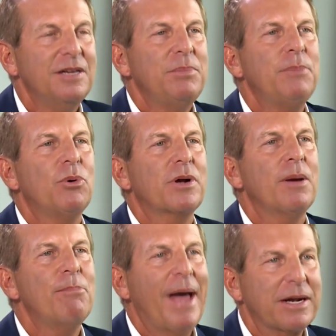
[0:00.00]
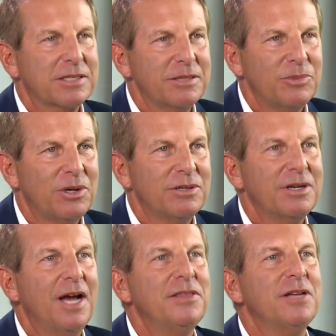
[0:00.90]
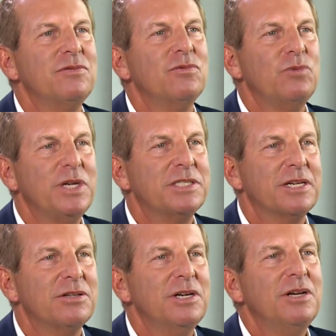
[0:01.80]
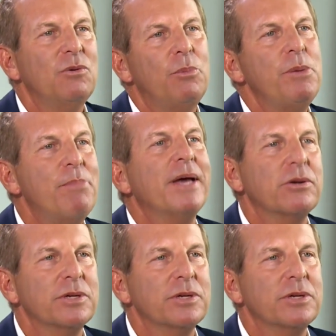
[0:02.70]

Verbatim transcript: people come back to the mall, and then retail will be better